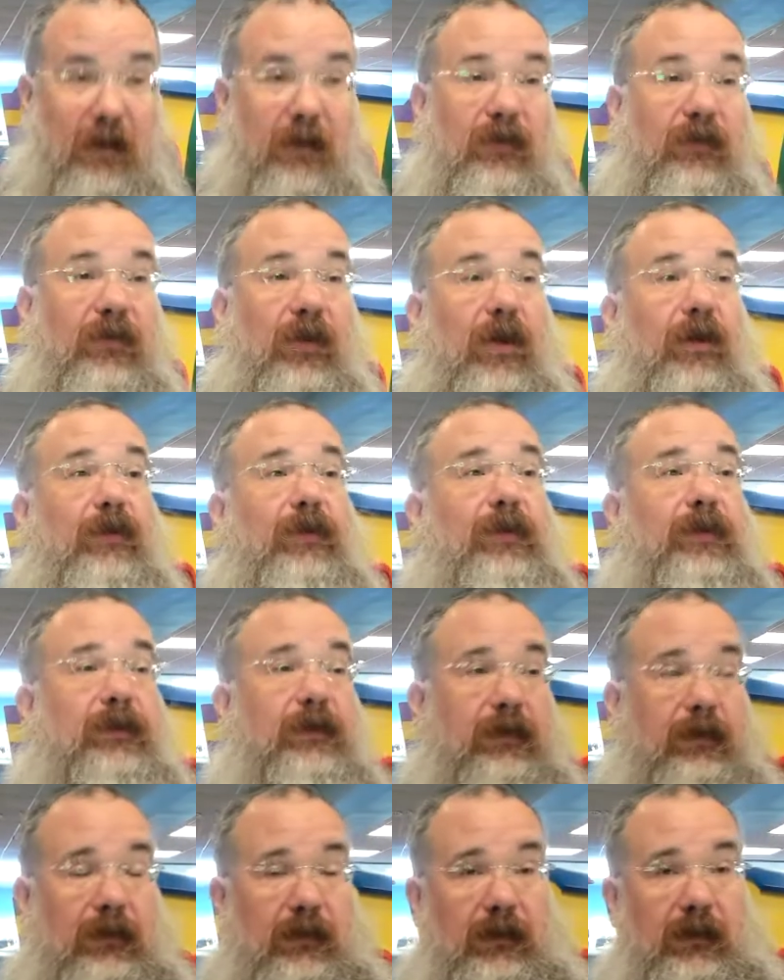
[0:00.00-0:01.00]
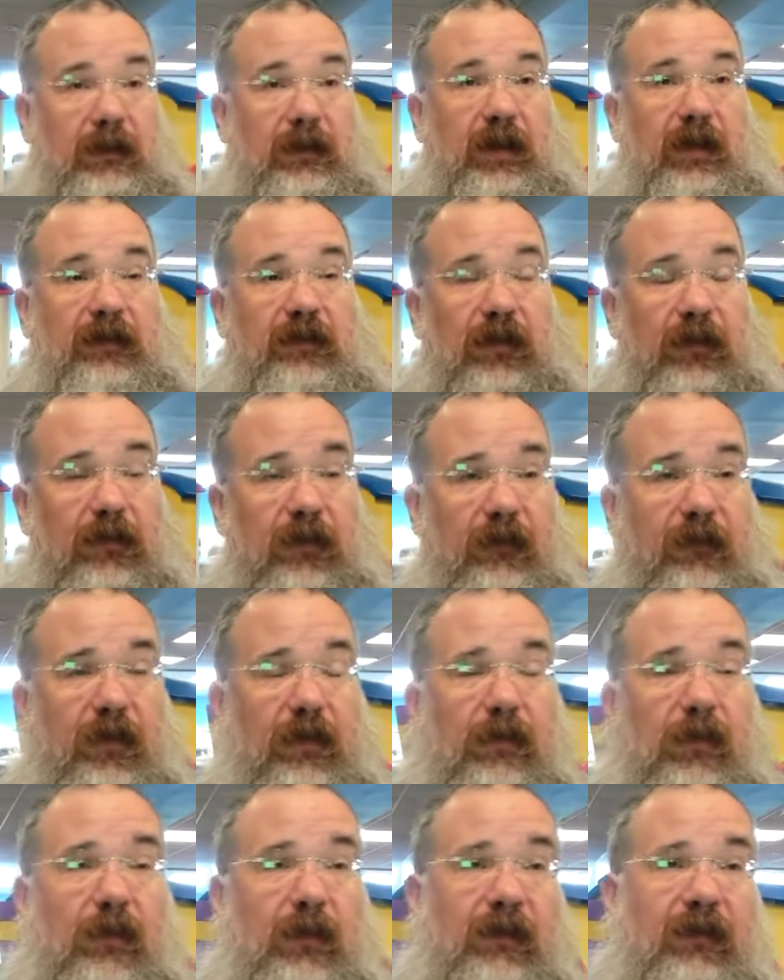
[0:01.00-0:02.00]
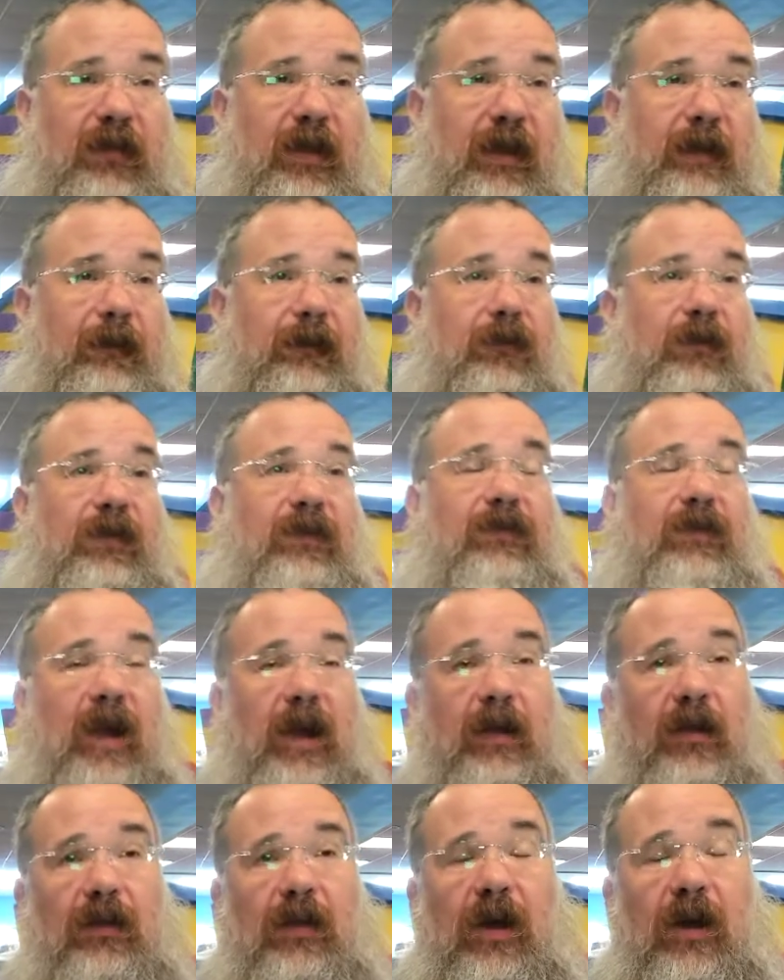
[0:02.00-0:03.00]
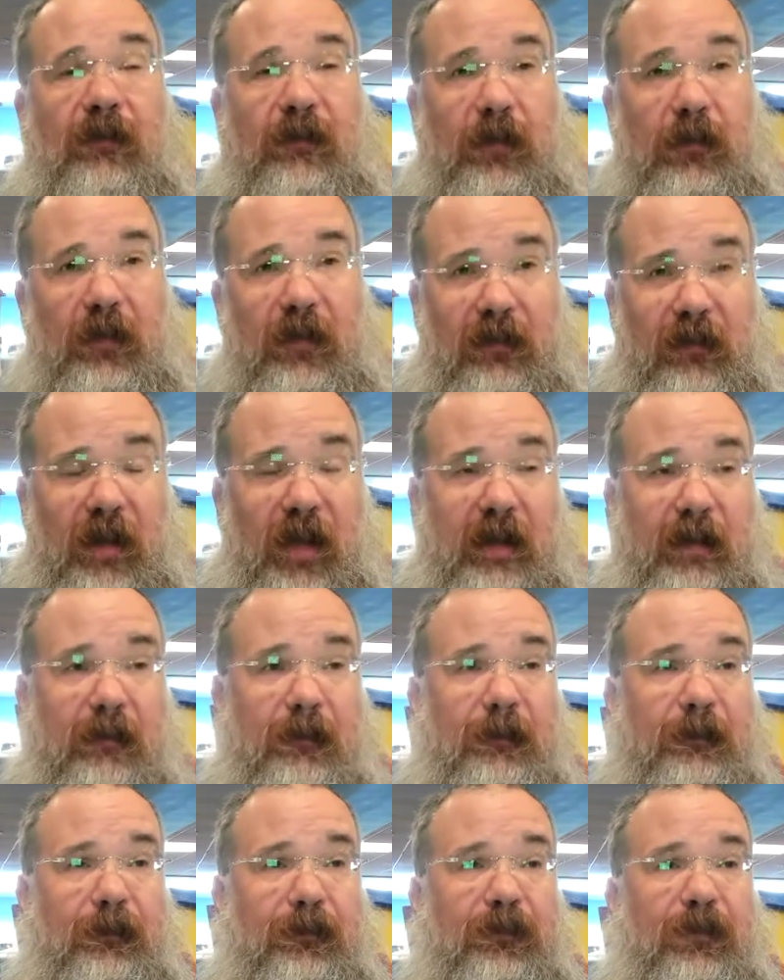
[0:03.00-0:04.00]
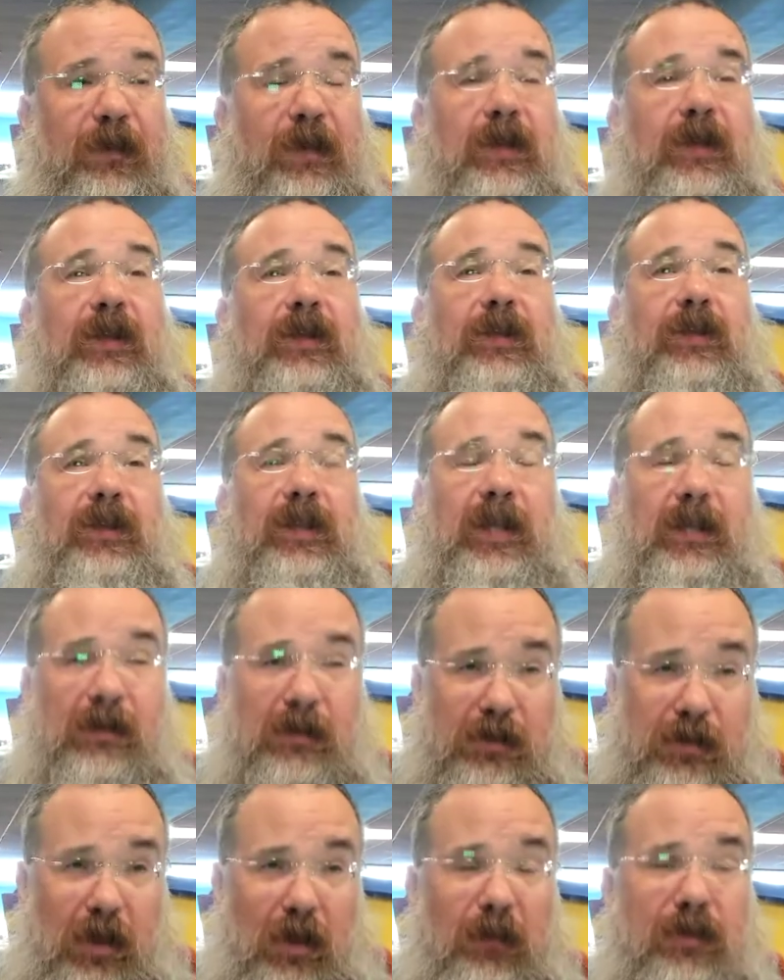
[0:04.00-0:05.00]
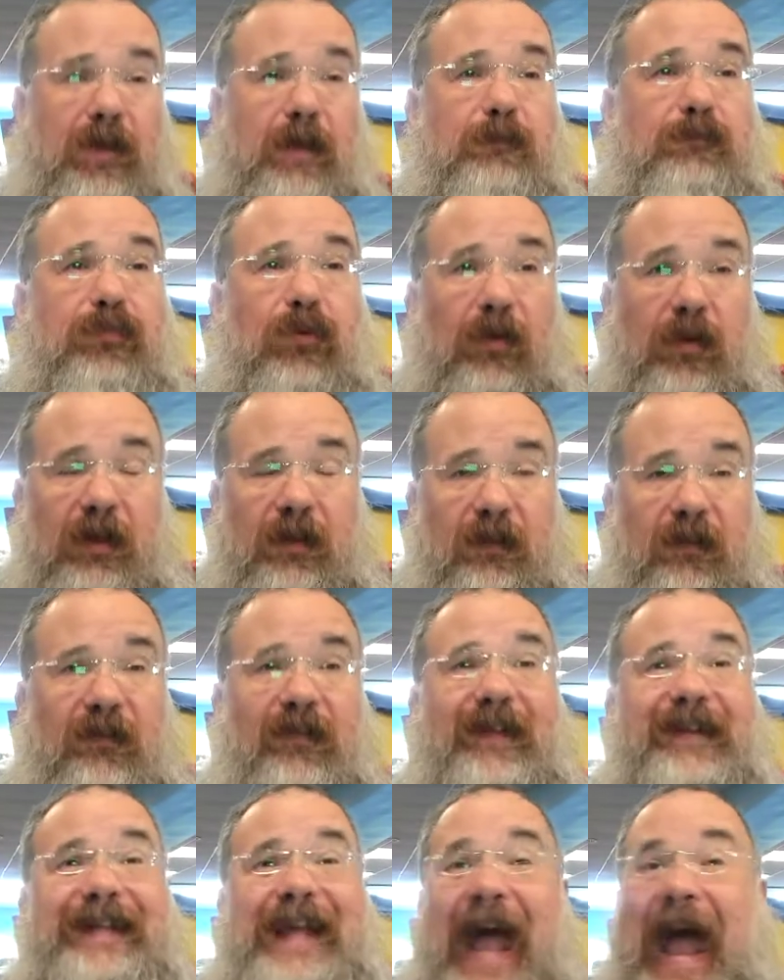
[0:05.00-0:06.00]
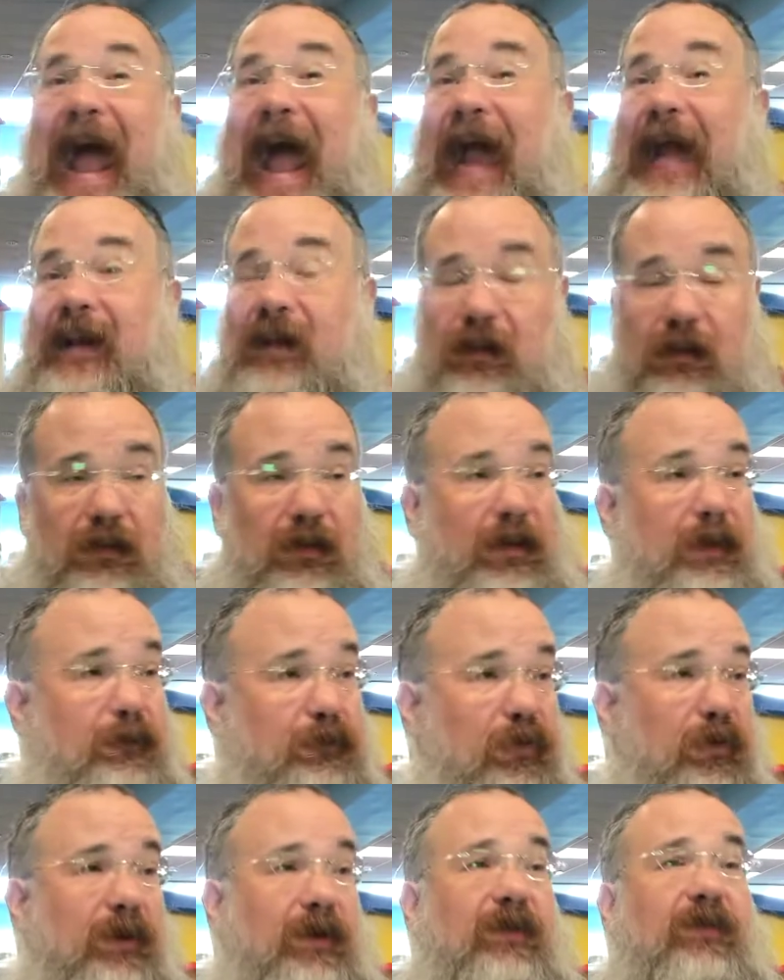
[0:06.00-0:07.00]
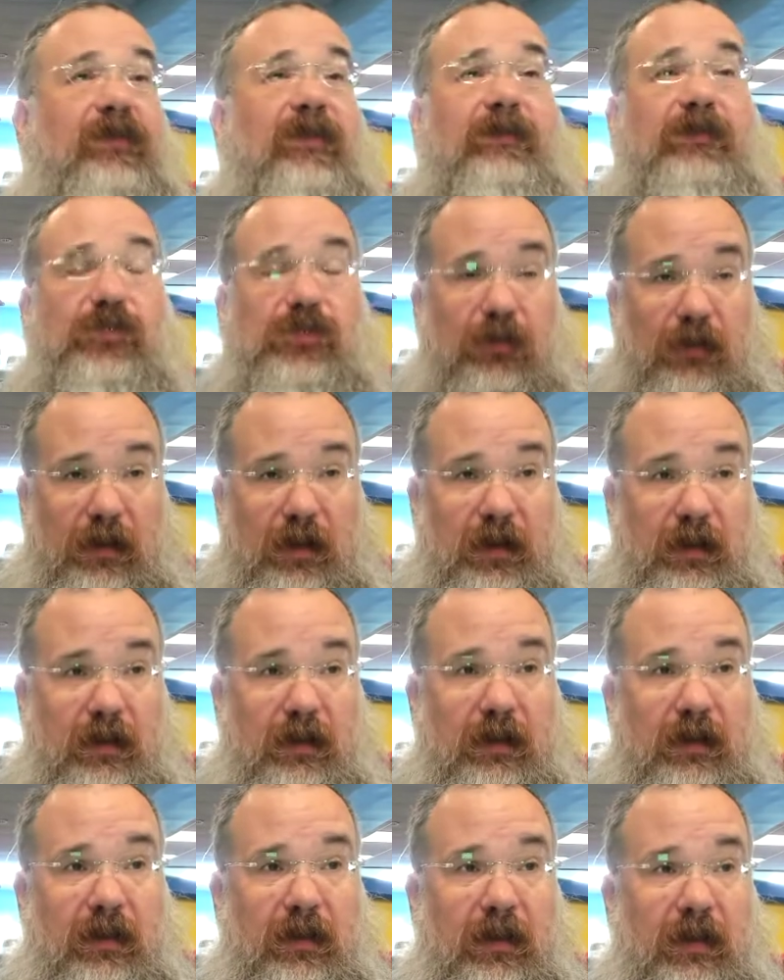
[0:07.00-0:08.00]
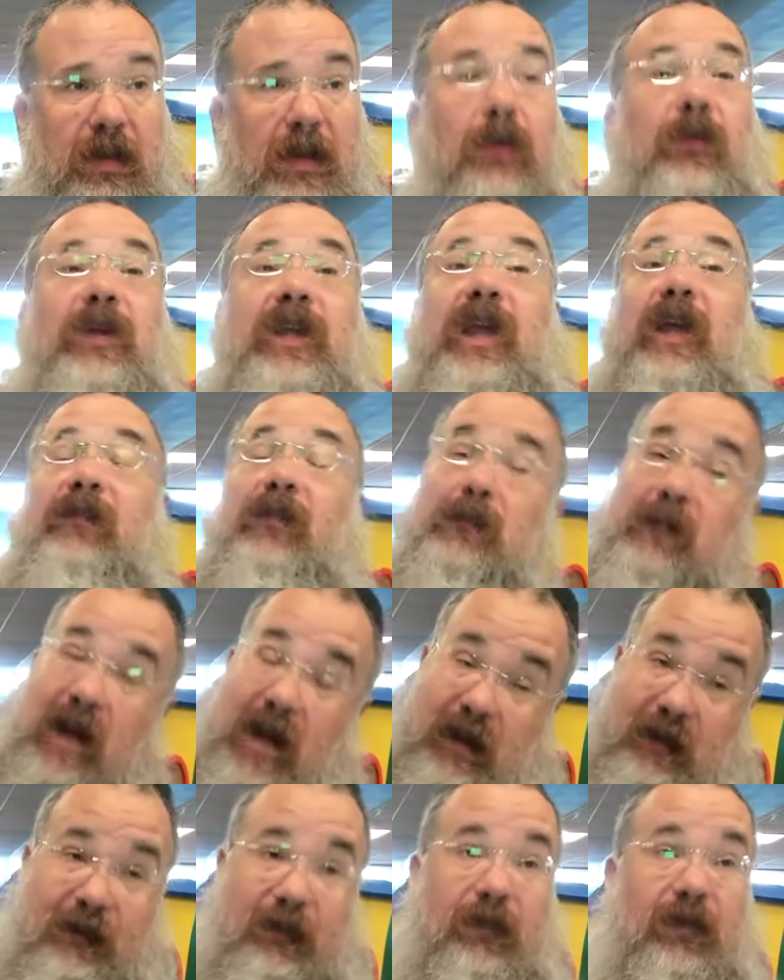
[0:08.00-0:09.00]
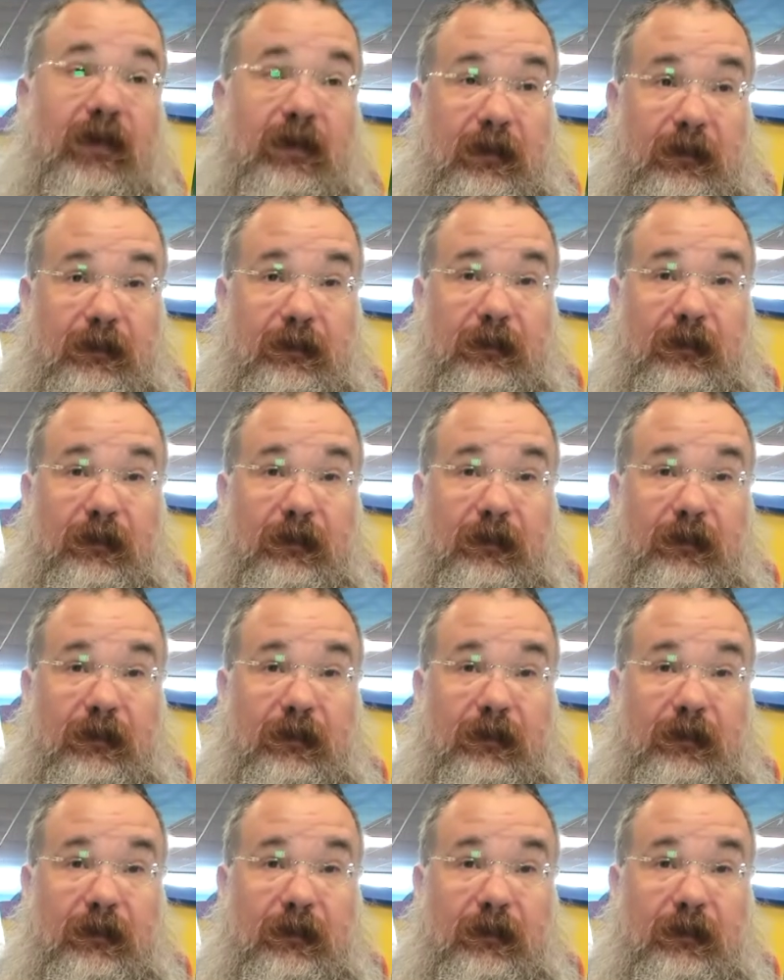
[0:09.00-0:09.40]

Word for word: So let's just review what we've said. We started off and we said, you need to know the importance, the tactical importance of joy. We gave a metaphor.